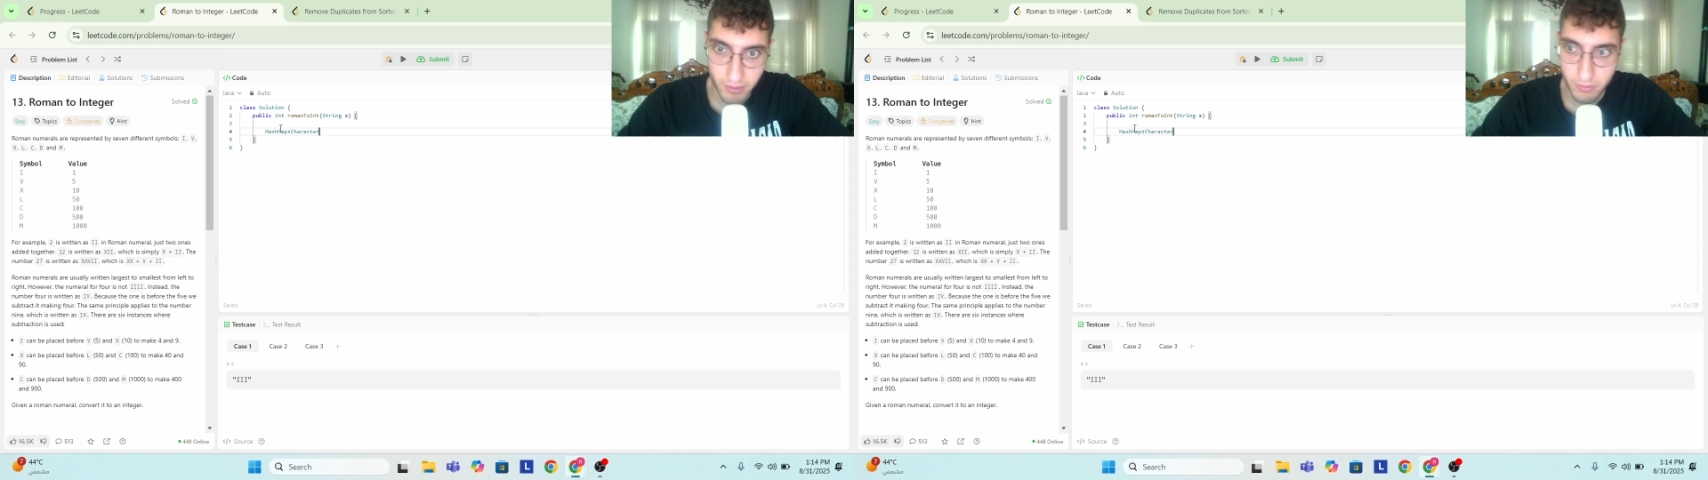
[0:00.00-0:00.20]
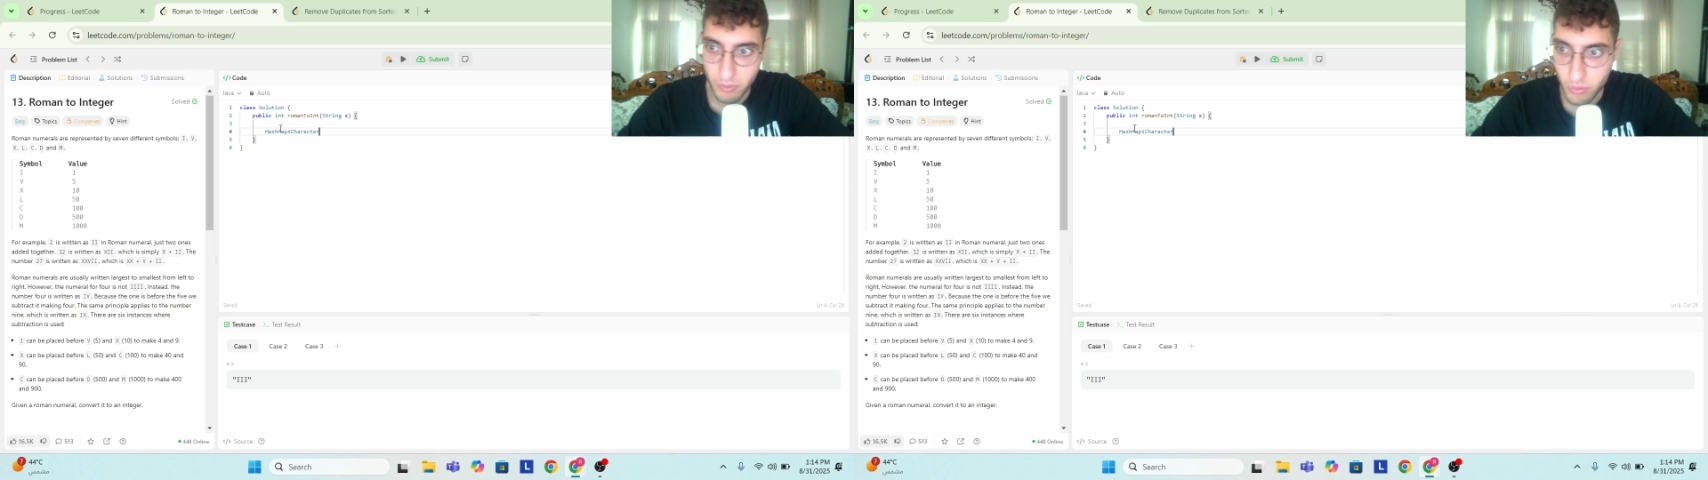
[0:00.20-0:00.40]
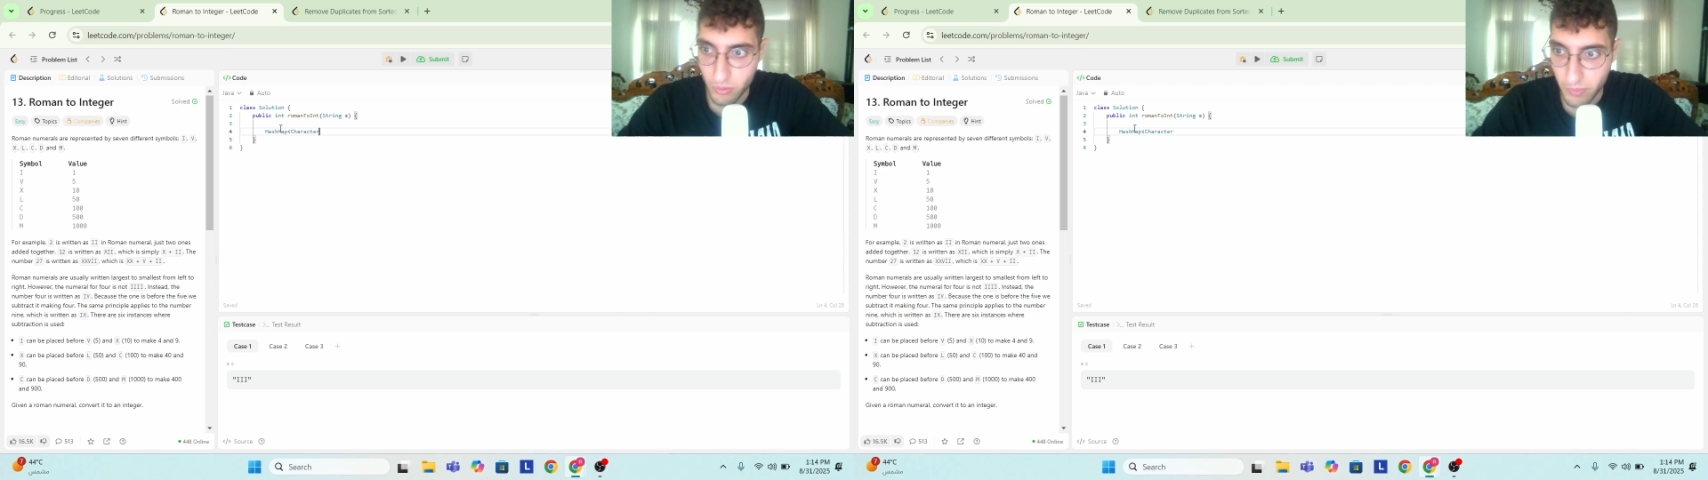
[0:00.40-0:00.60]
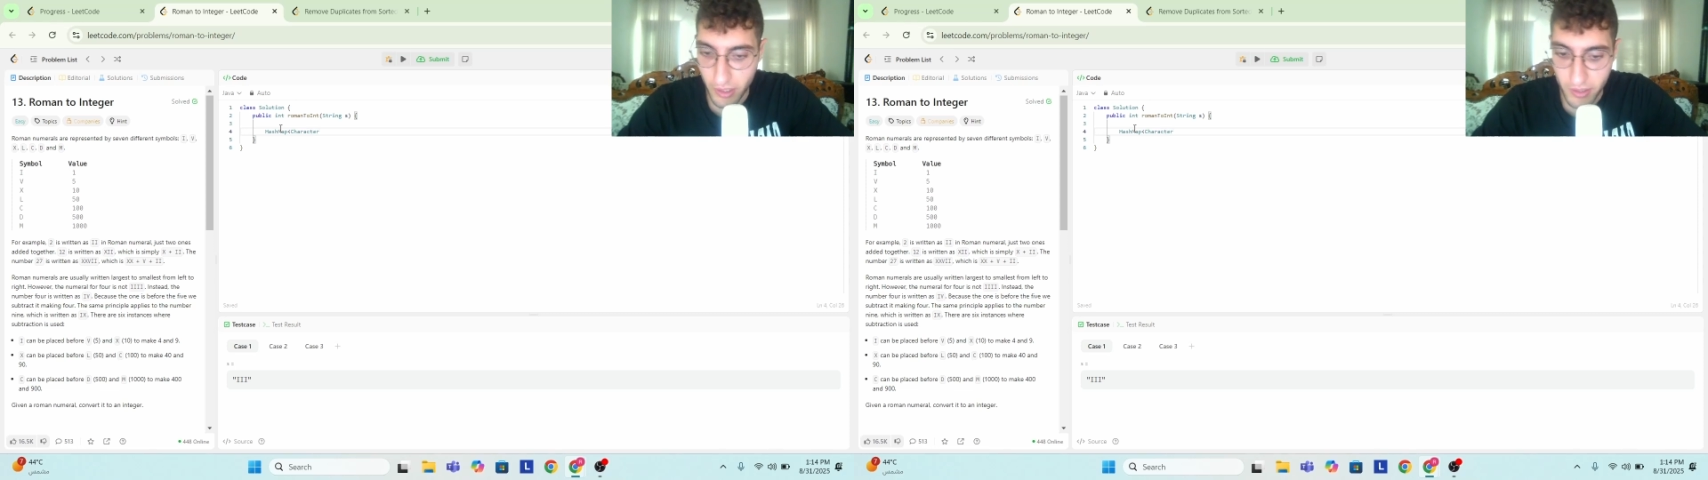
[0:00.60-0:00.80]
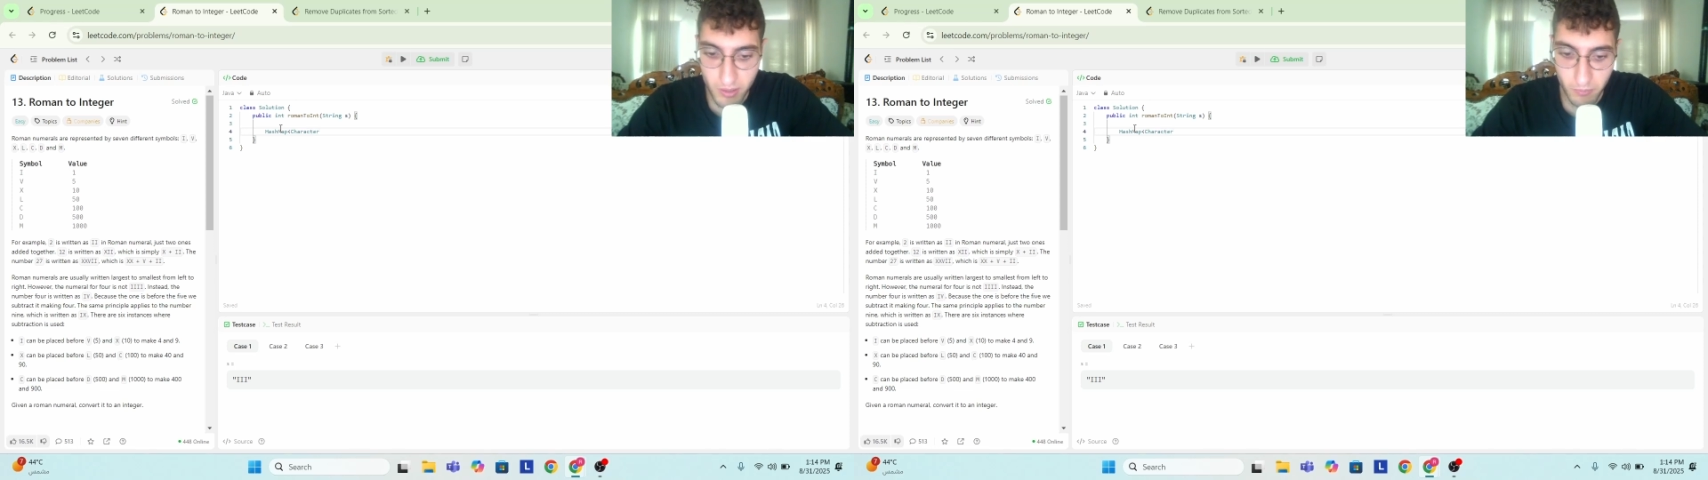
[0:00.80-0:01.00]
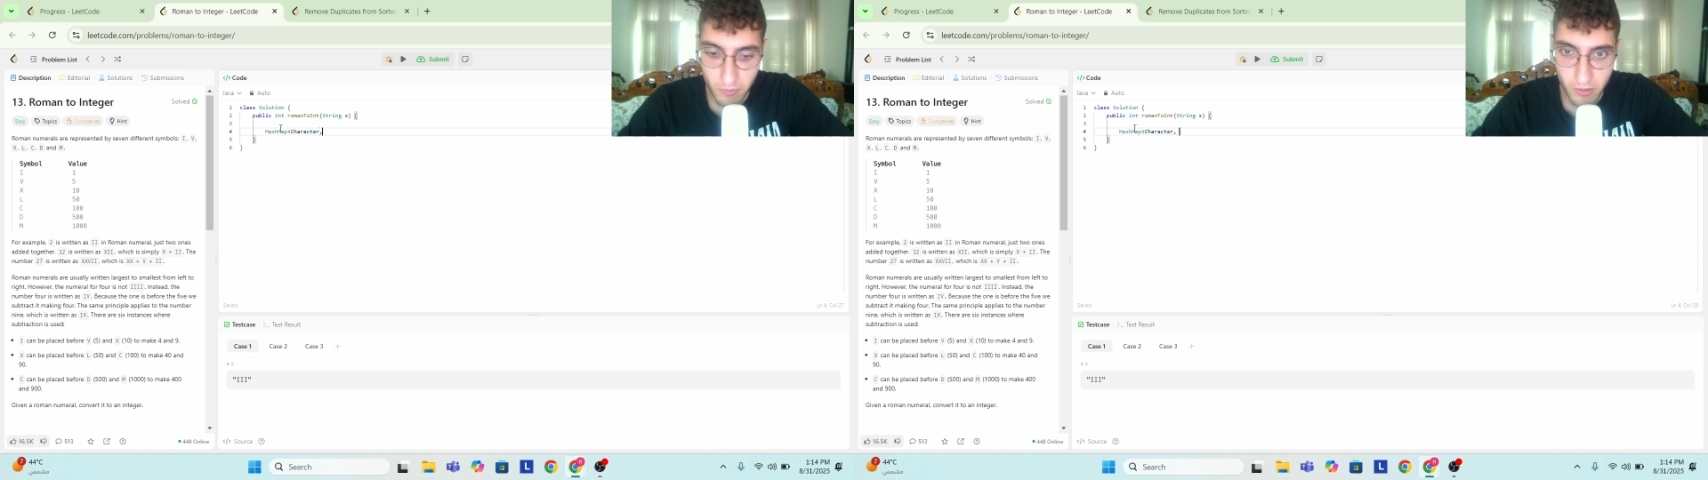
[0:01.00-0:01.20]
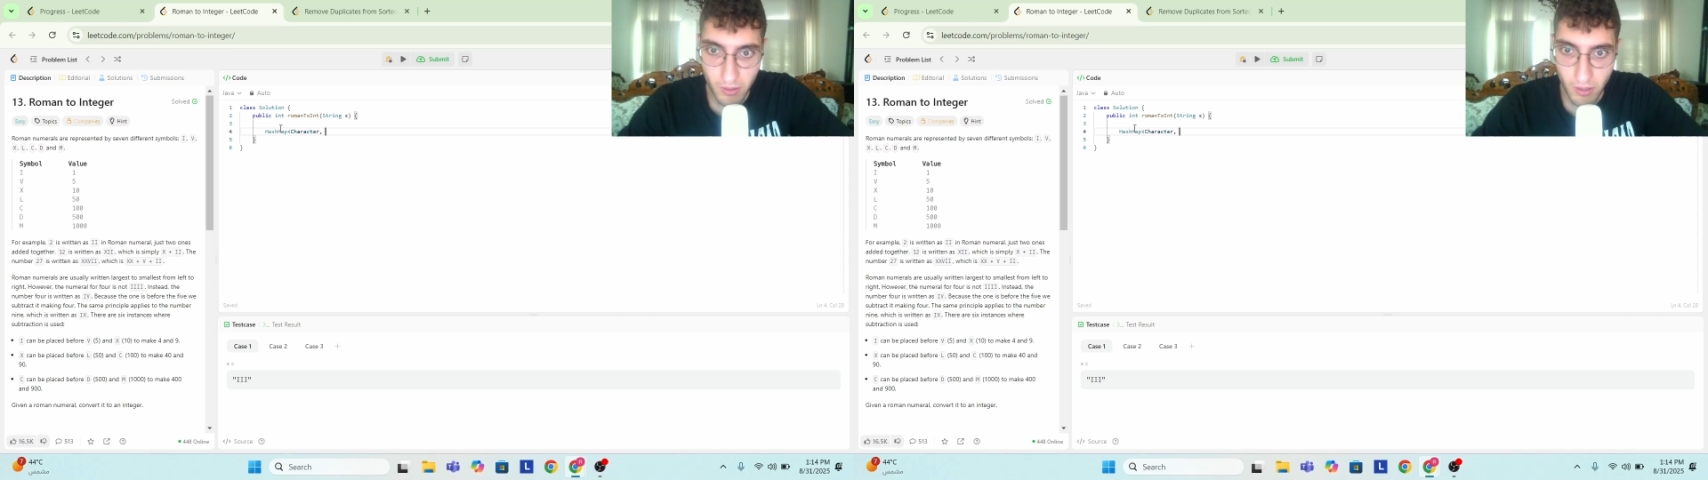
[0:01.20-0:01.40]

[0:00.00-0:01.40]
which would be our symbol,